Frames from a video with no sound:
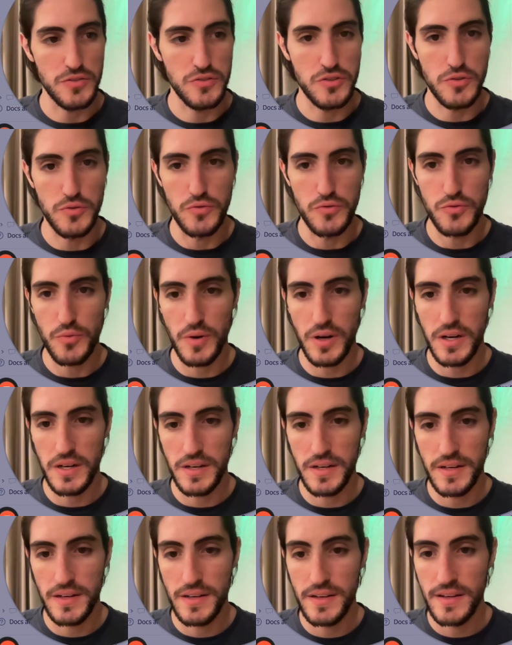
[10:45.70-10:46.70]
choose one.
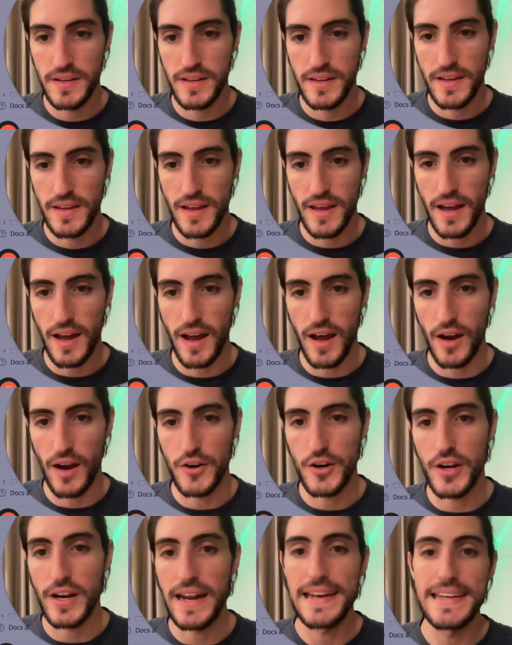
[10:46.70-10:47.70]
You're
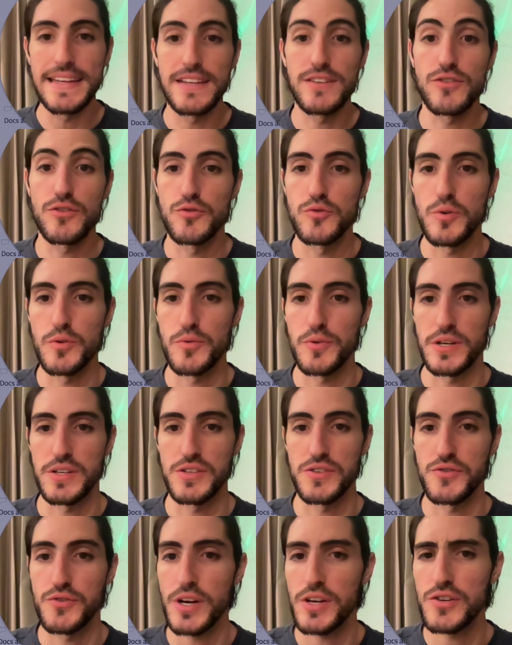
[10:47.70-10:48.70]
gonna need to do a
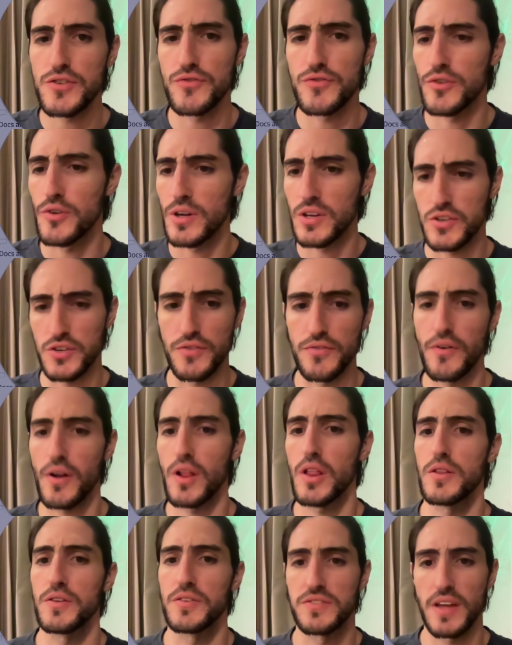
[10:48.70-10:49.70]
registration, so you can just follow
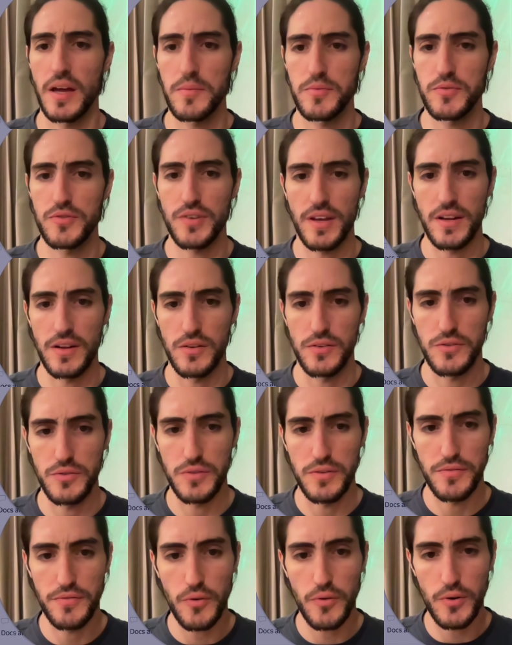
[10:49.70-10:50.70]
the steps and it'll do
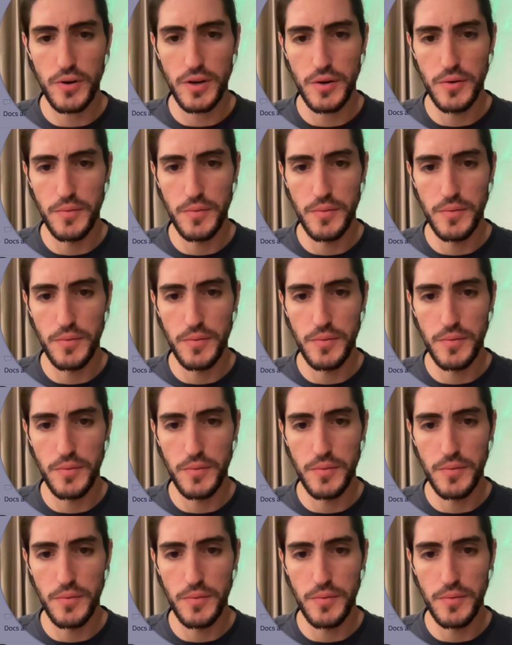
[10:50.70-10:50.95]
this for you.